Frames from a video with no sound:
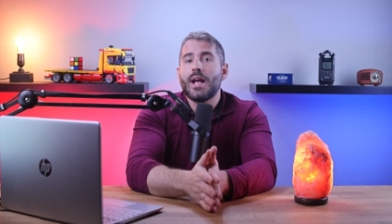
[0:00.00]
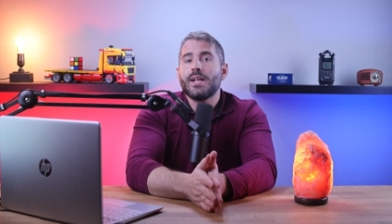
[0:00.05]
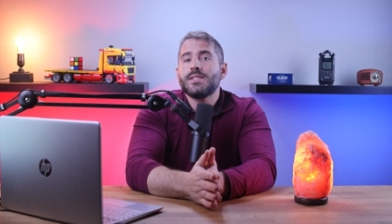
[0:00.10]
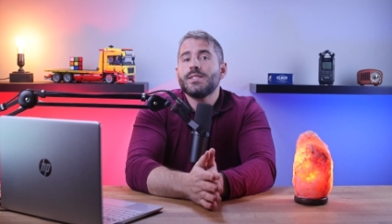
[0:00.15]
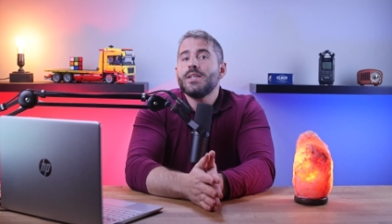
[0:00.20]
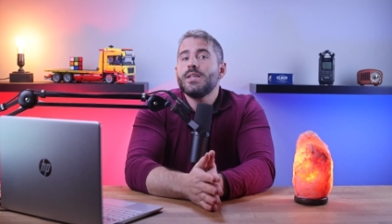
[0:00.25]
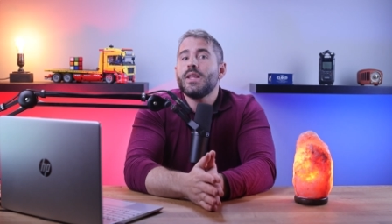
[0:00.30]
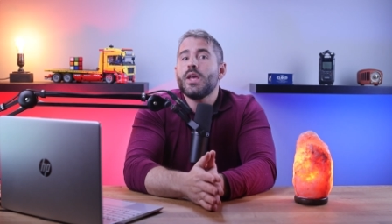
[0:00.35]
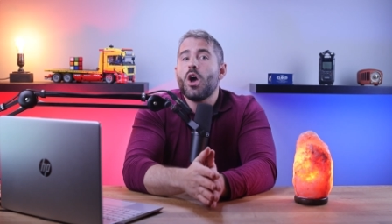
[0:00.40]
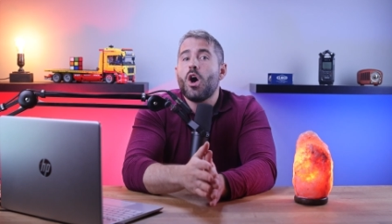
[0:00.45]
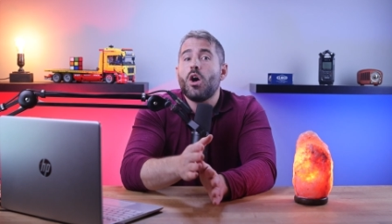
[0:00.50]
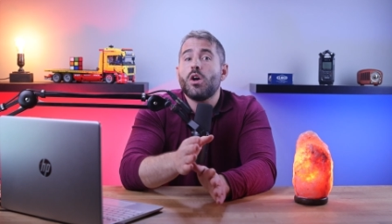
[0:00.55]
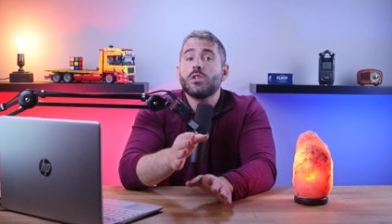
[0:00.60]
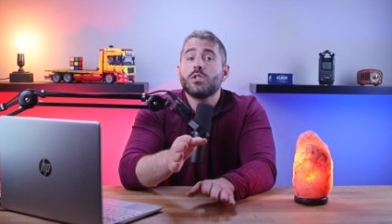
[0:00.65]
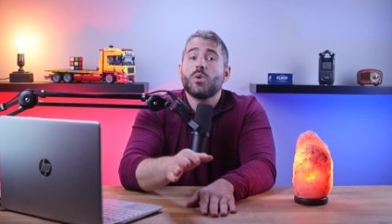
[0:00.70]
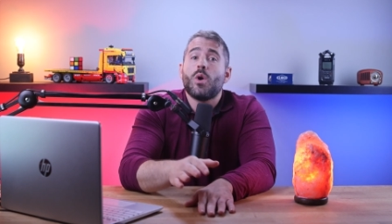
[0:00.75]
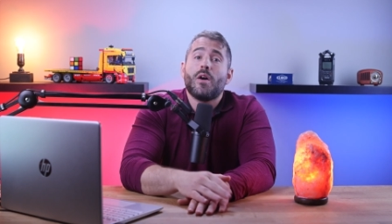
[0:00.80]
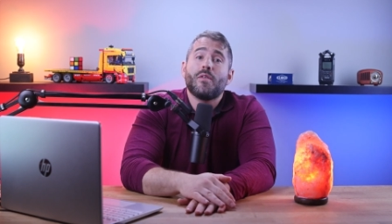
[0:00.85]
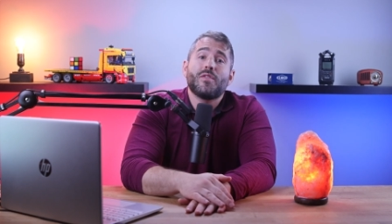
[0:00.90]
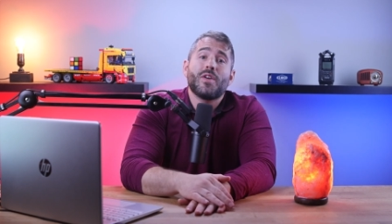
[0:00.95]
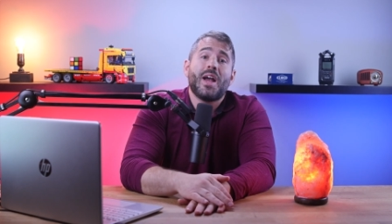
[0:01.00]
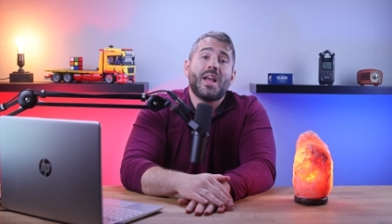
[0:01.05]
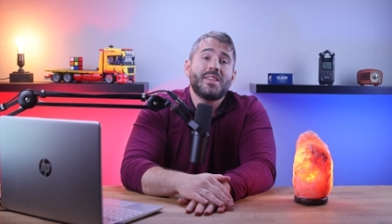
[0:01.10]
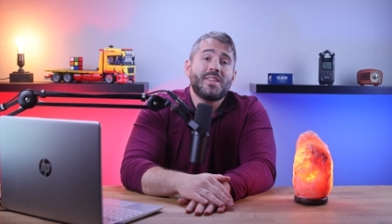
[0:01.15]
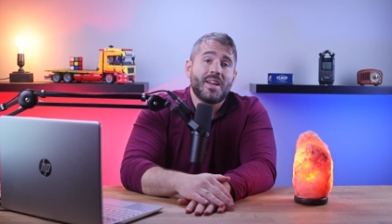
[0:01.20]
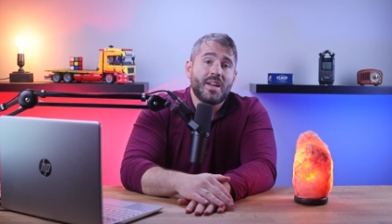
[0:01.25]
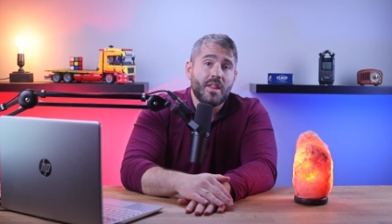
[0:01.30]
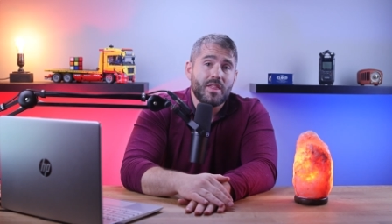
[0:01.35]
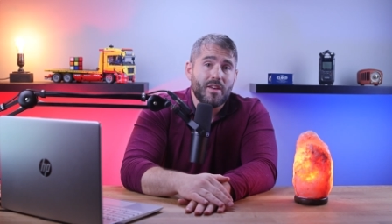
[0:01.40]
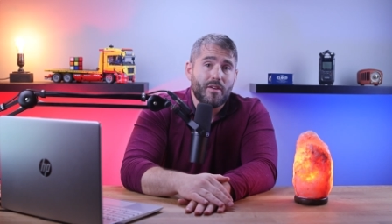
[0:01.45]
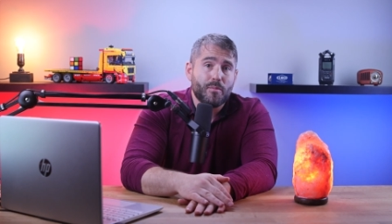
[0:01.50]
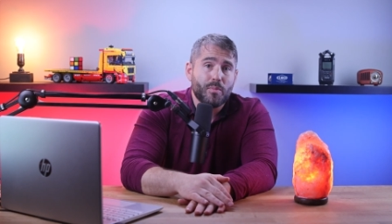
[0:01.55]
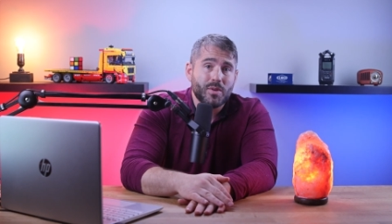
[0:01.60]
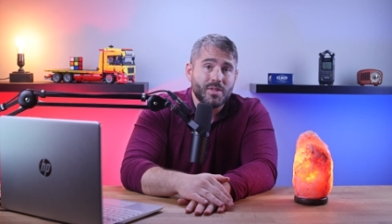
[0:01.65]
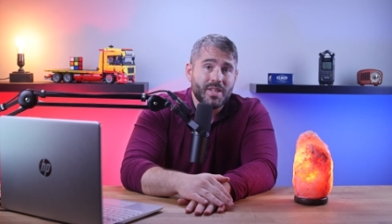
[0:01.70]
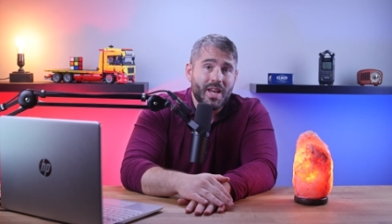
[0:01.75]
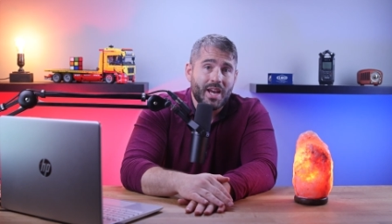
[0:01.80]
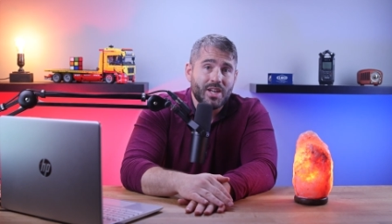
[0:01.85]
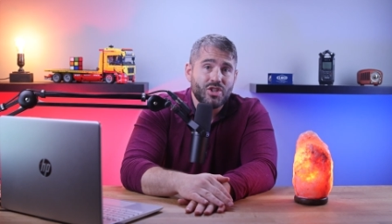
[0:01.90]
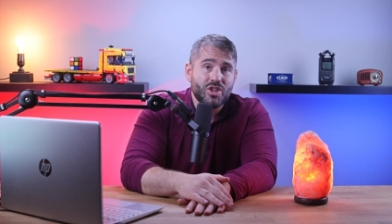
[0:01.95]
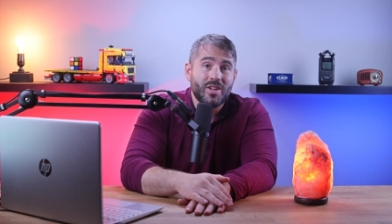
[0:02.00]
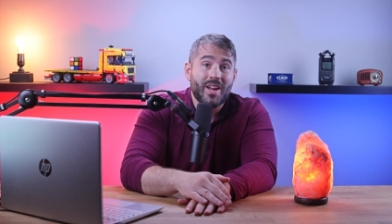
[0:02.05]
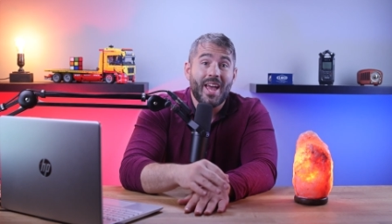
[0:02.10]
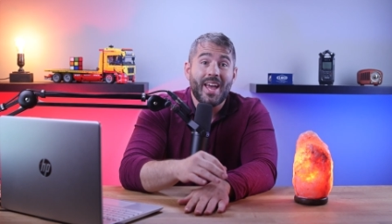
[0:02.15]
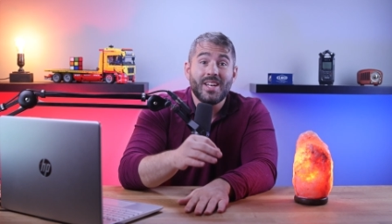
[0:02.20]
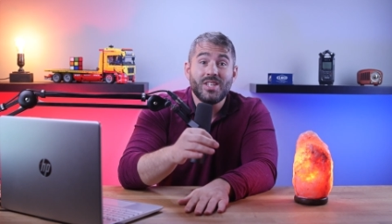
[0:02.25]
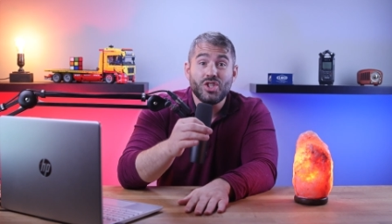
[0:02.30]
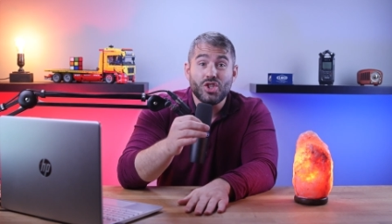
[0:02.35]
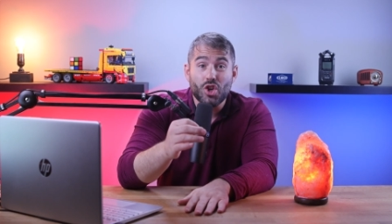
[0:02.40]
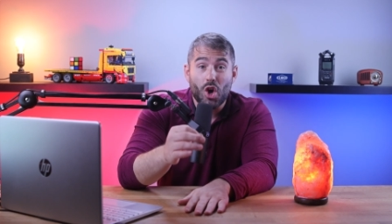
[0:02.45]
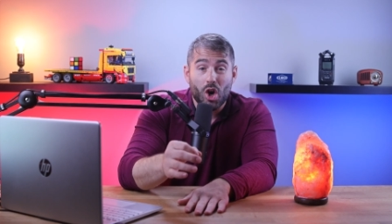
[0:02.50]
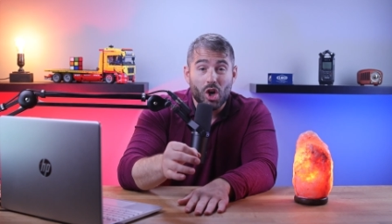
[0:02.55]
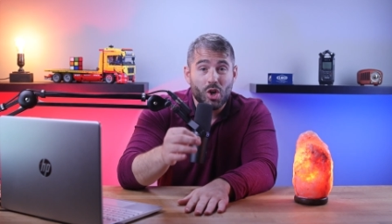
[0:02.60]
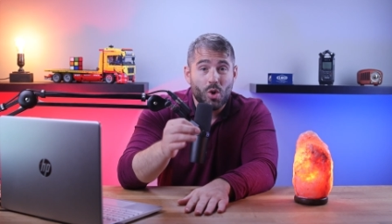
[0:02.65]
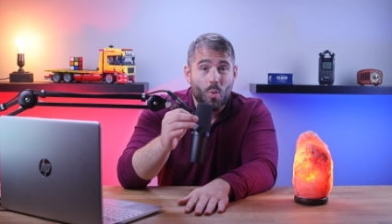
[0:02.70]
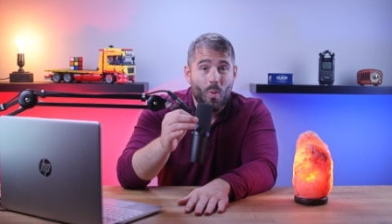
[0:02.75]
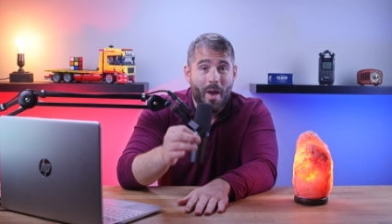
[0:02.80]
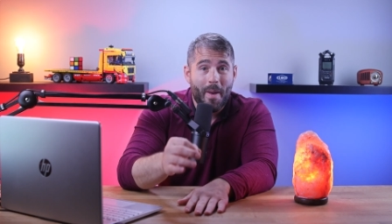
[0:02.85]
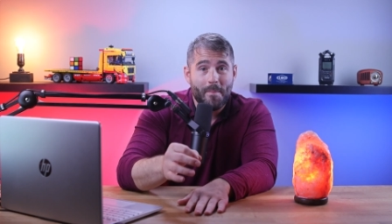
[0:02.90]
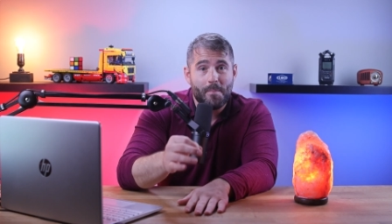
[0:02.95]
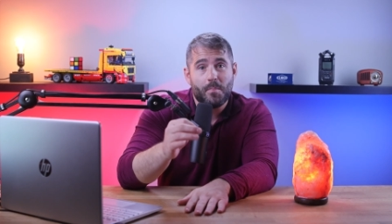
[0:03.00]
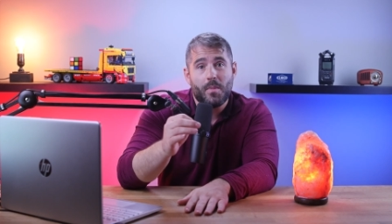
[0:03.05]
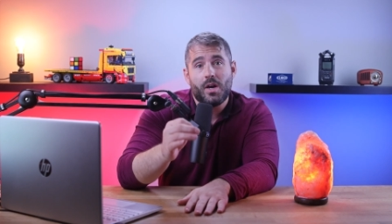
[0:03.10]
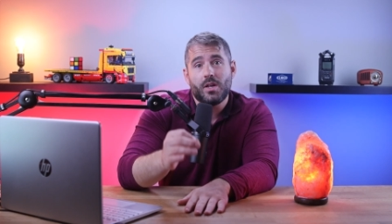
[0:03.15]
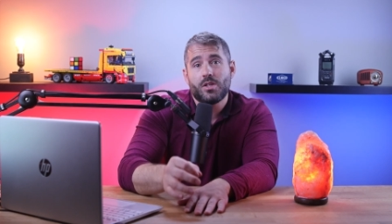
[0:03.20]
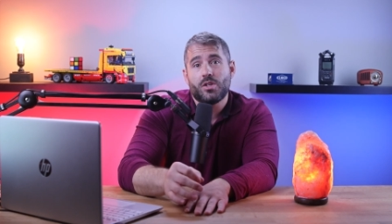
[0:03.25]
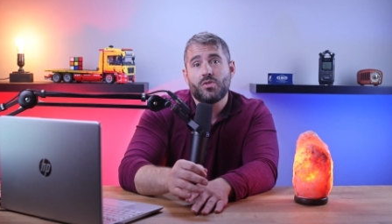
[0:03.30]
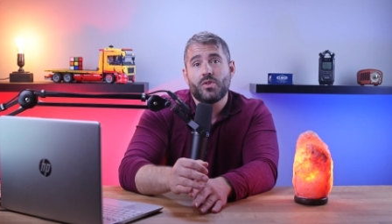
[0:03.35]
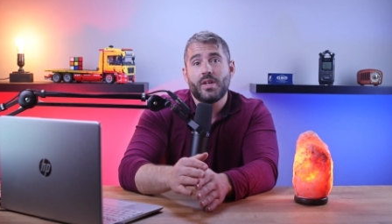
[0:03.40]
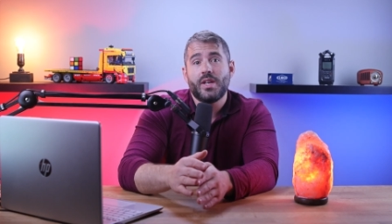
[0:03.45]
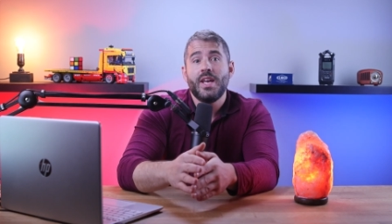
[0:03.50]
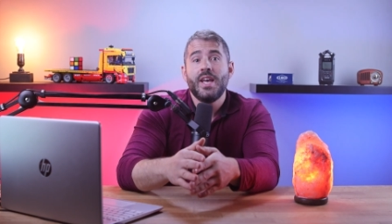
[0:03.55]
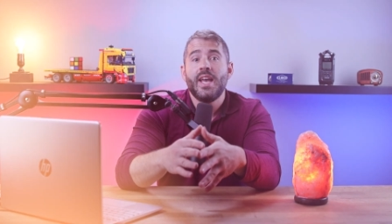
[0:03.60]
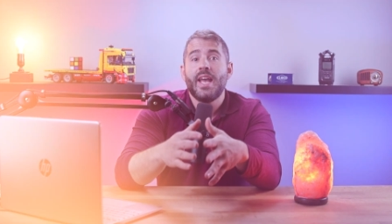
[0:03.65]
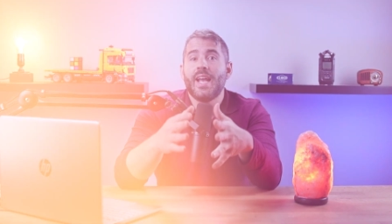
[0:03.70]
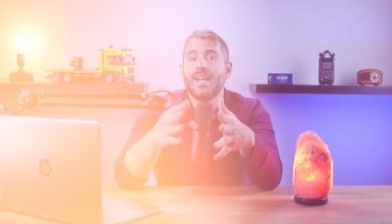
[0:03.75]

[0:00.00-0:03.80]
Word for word: Lastly, they also offer identity theft protection and dark web monitoring.